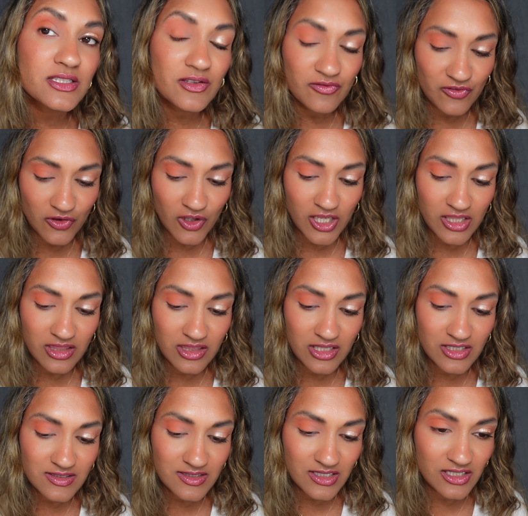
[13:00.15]
I feel like
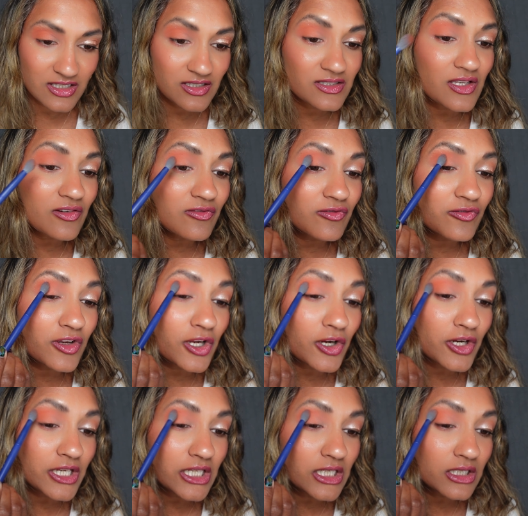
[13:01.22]
this is a
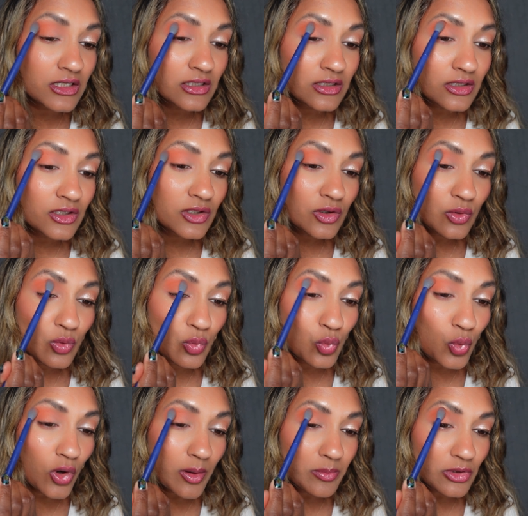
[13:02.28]
very
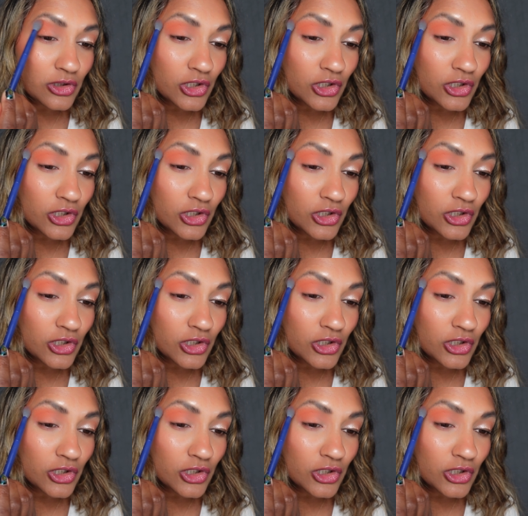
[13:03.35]
warm